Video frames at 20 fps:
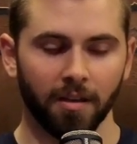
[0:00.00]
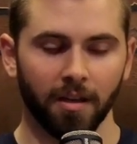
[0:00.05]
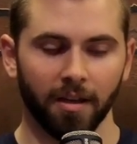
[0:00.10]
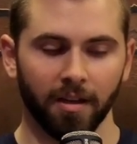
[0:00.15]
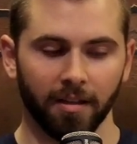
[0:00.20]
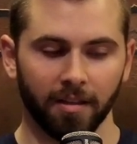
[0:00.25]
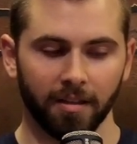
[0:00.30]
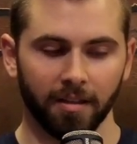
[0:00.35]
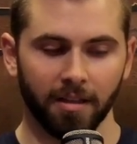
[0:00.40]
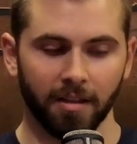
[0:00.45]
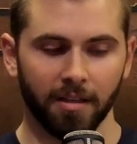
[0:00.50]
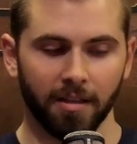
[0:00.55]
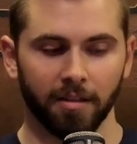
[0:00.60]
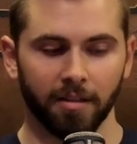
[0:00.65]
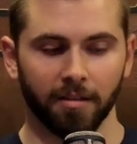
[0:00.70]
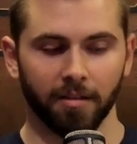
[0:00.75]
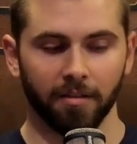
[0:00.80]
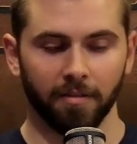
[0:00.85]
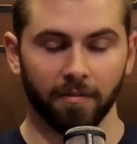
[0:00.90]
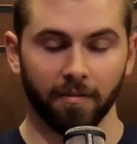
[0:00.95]
Yeah, and
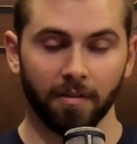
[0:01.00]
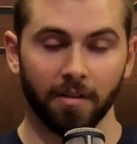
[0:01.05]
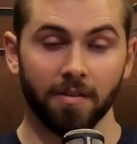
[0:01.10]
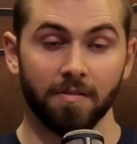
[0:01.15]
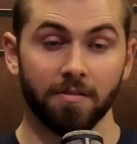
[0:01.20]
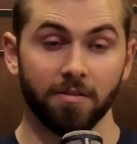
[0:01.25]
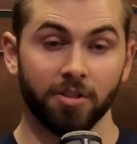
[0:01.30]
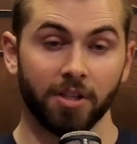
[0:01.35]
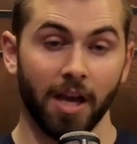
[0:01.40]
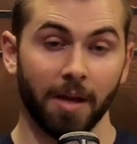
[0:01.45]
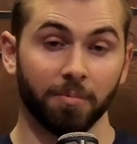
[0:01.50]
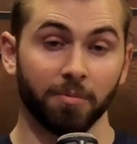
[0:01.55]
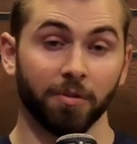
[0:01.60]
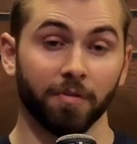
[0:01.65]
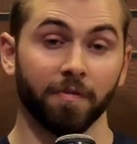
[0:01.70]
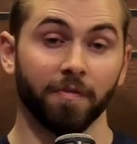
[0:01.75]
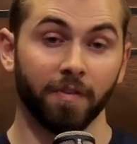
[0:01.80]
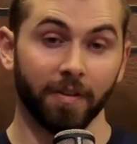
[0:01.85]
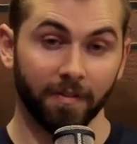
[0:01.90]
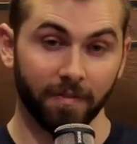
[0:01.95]
then in chapter
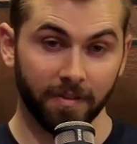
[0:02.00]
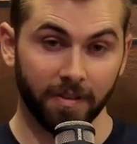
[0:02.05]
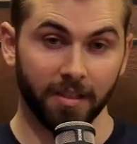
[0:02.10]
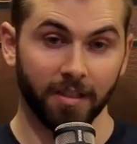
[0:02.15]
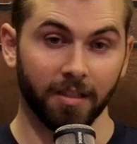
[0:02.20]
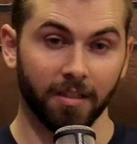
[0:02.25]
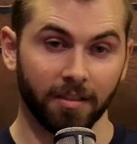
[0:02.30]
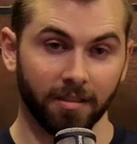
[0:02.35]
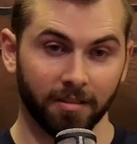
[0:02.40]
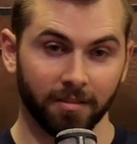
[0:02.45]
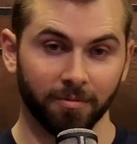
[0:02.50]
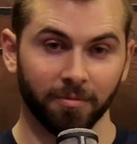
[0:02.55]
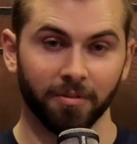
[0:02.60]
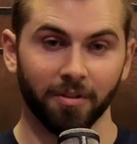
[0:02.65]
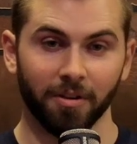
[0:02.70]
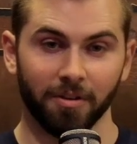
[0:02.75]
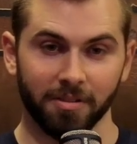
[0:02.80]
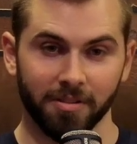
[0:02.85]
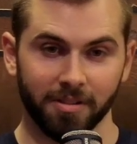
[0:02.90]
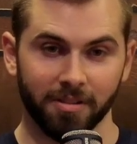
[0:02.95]
15, we
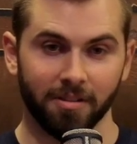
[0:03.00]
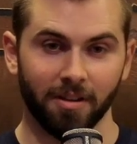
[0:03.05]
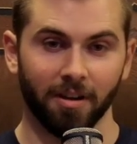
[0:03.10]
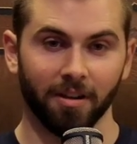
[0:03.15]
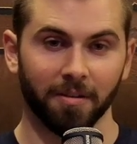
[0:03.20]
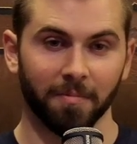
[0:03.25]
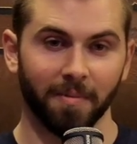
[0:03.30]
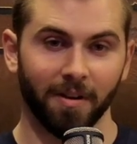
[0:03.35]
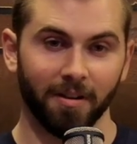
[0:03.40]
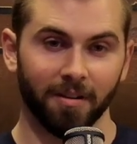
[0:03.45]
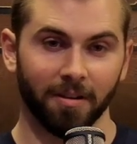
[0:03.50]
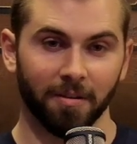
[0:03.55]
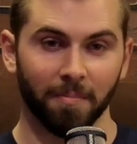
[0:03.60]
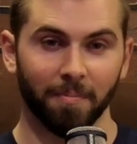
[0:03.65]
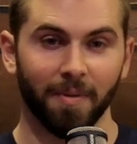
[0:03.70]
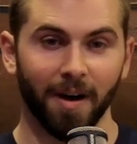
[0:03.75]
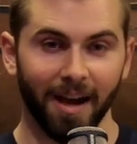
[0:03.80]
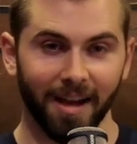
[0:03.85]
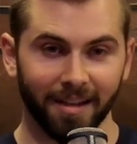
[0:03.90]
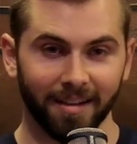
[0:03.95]
always talk about
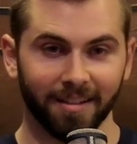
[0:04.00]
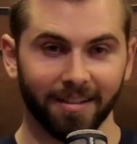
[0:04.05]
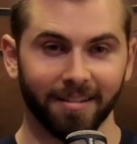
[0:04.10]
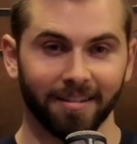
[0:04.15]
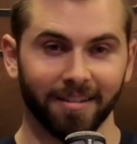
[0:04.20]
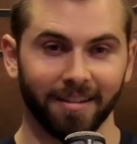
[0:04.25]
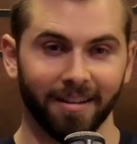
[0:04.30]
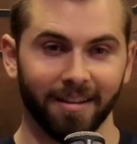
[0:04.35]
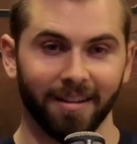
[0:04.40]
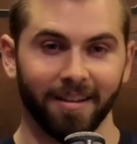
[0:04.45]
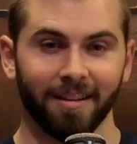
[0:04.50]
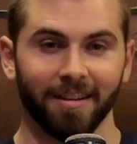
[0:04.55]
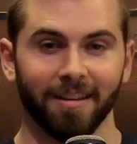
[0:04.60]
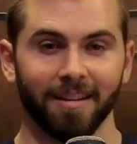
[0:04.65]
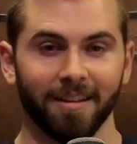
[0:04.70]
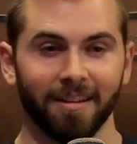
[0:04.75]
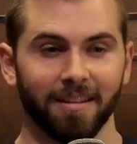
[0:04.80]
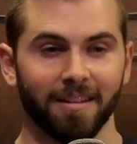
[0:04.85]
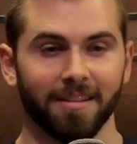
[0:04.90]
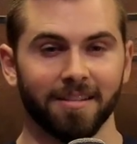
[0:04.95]
abiding,
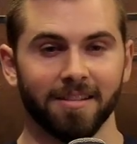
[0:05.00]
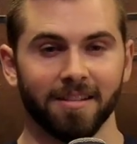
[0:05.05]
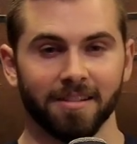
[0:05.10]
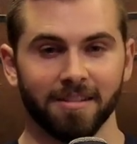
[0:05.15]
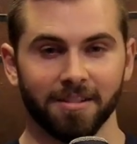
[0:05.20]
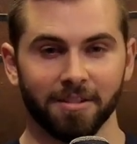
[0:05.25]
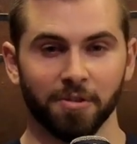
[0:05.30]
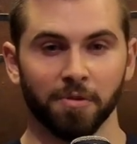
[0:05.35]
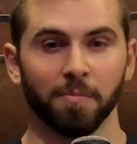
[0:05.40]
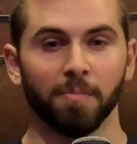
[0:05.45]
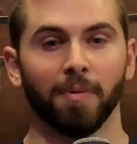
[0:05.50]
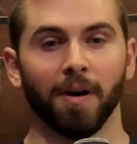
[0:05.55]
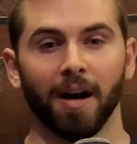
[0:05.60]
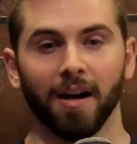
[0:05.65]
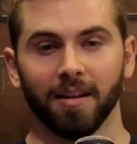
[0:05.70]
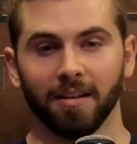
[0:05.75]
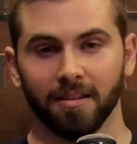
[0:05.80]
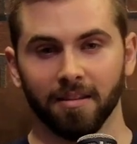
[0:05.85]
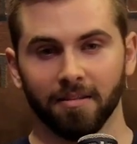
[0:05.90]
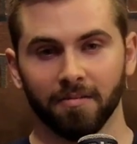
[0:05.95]
and it says to
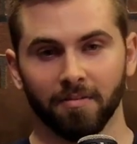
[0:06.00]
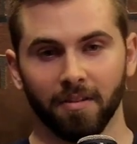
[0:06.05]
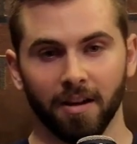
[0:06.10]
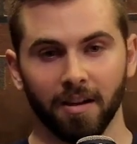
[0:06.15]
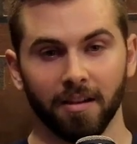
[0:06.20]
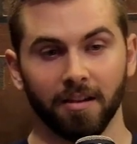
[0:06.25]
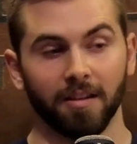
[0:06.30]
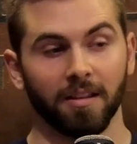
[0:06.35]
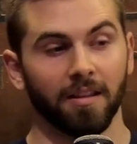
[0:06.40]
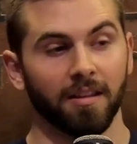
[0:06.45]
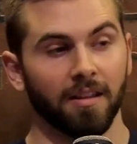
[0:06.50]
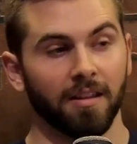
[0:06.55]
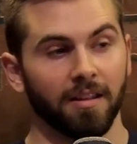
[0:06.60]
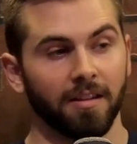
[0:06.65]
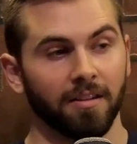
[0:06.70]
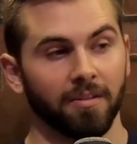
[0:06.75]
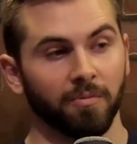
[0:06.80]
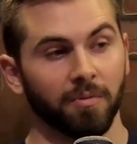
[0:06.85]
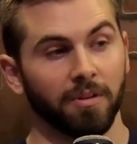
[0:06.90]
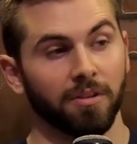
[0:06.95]
abide in the vine, and
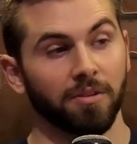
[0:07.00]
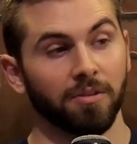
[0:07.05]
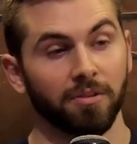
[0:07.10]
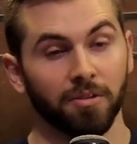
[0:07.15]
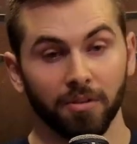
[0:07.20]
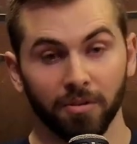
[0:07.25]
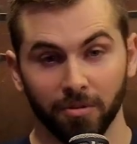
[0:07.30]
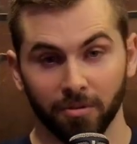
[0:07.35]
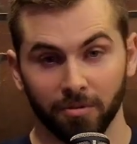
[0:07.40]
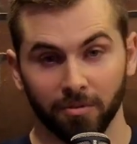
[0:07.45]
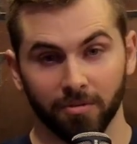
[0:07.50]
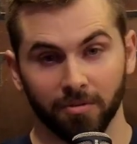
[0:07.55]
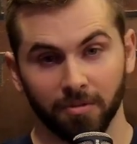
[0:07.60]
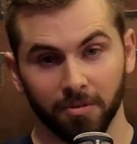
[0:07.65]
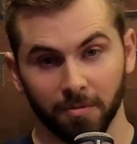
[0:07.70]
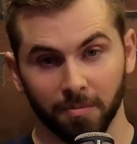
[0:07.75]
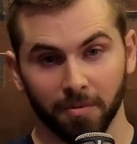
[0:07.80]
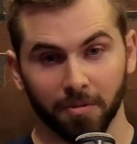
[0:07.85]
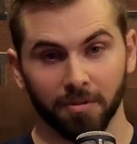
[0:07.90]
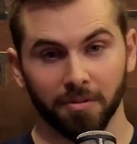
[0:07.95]
then when you do,
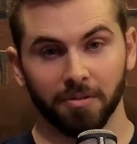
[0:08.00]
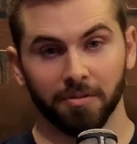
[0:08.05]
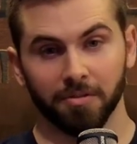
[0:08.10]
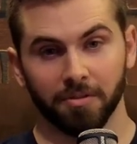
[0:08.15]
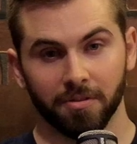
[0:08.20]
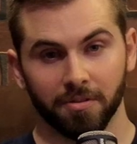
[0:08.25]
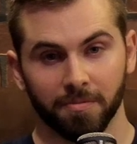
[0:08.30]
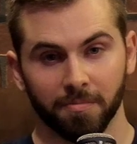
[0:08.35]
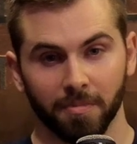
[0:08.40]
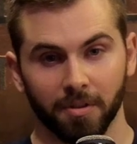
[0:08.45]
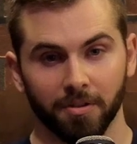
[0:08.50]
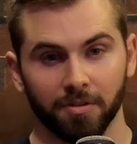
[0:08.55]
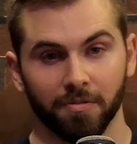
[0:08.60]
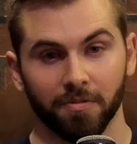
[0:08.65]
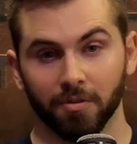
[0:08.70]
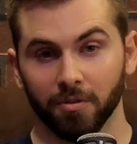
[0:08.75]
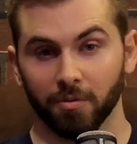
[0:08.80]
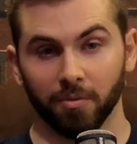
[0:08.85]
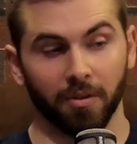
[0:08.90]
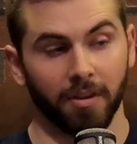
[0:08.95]
you'll produce much
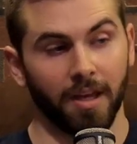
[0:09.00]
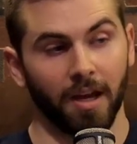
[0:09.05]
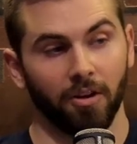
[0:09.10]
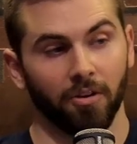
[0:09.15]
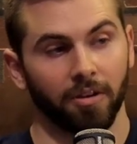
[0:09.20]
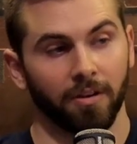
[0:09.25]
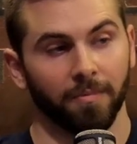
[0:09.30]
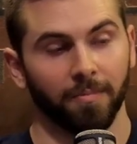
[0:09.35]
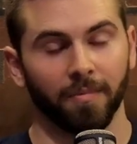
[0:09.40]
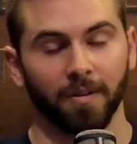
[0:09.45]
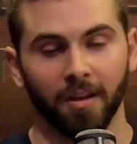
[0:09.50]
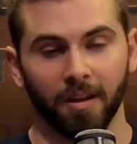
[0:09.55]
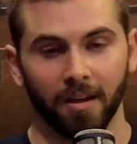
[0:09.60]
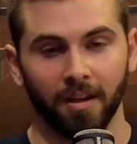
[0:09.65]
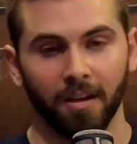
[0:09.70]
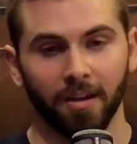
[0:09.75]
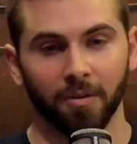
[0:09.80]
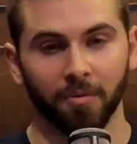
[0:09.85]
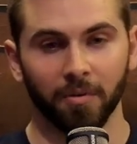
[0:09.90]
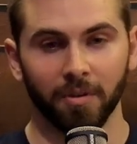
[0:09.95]
fruit. Without him,
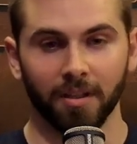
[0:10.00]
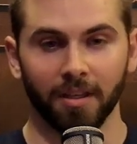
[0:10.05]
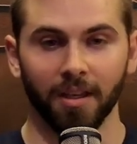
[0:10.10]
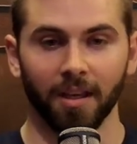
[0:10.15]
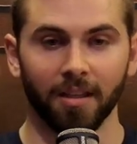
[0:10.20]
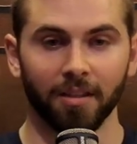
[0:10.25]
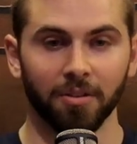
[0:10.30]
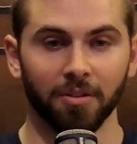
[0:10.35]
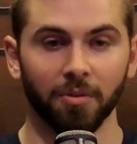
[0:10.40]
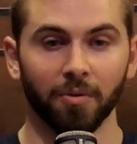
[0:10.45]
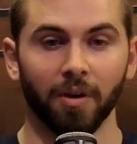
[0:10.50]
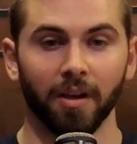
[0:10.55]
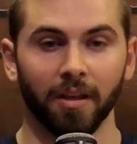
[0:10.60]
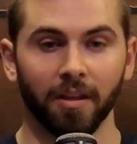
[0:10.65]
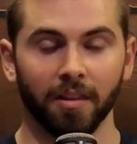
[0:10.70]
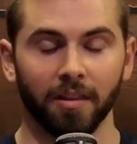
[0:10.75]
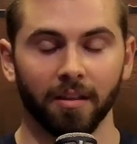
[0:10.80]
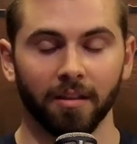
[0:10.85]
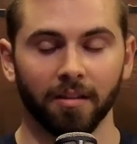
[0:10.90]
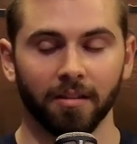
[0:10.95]
we can't do
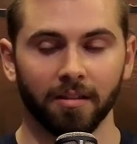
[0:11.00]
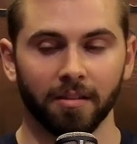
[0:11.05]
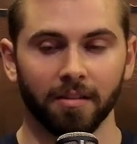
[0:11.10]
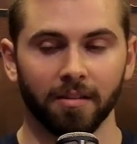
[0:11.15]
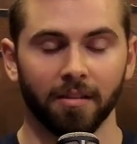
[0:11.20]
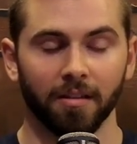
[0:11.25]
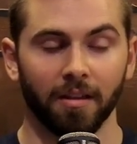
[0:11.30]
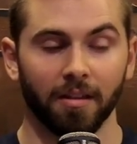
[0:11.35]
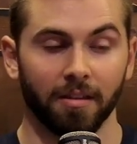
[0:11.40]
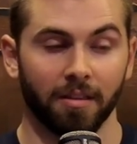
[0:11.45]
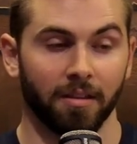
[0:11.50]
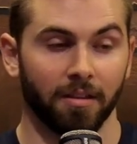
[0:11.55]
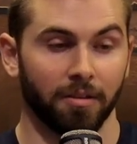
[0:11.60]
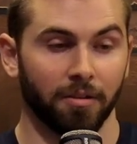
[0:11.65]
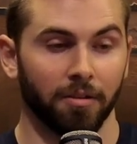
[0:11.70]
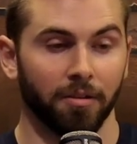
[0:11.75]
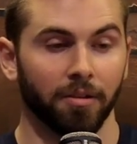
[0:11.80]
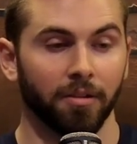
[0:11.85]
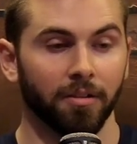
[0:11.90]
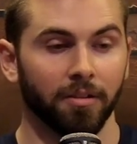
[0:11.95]
anything,
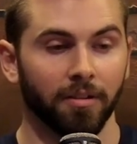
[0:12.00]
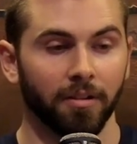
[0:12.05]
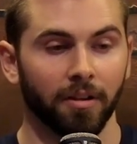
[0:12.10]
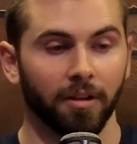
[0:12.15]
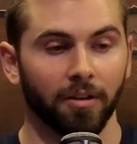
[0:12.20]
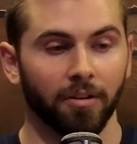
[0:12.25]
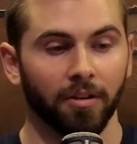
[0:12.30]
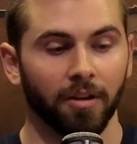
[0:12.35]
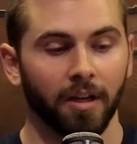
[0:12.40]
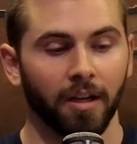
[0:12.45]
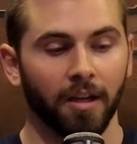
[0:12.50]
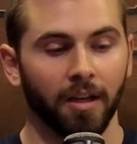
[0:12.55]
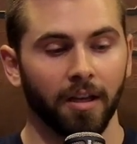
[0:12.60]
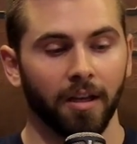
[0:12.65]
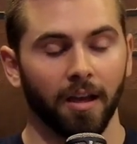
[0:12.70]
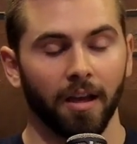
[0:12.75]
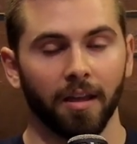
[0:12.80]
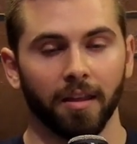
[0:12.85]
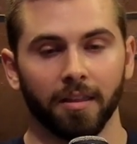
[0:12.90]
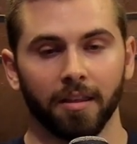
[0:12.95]
anything good, you know,
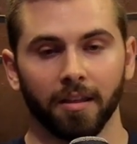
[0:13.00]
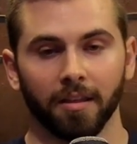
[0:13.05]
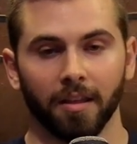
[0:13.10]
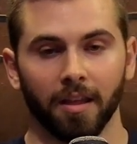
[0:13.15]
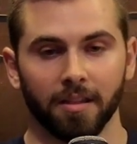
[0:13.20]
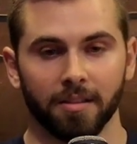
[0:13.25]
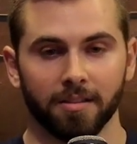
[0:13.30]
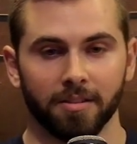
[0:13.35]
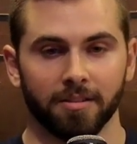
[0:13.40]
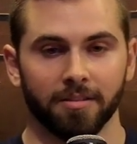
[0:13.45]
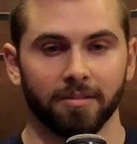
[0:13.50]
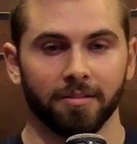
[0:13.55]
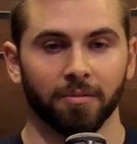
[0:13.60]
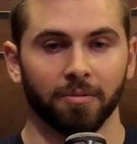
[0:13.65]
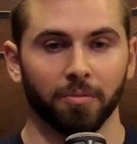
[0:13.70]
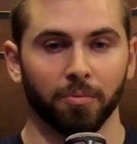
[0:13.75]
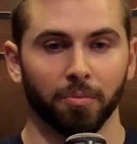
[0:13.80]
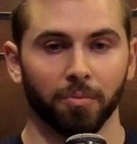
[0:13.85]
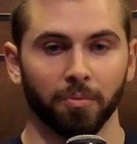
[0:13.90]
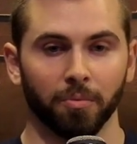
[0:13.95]
anything that's,
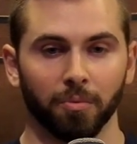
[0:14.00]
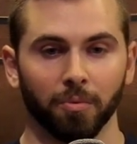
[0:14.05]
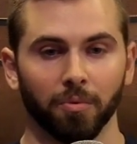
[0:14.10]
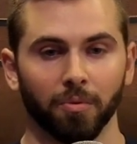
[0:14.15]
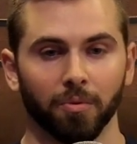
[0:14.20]
you